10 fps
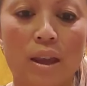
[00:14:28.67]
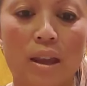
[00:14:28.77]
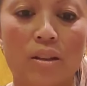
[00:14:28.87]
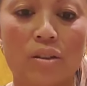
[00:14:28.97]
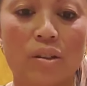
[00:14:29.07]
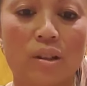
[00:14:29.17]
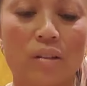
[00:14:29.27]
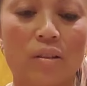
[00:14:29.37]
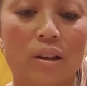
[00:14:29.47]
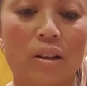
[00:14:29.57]
and it just
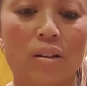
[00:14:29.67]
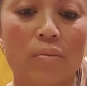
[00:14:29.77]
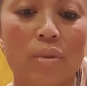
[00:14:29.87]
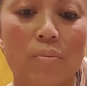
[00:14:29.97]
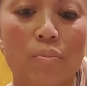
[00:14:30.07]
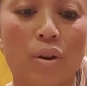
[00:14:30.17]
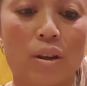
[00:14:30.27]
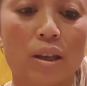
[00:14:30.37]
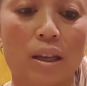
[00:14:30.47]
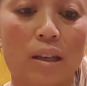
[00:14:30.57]
gives it a little bit more
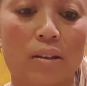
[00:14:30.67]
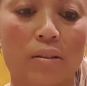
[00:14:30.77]
kick.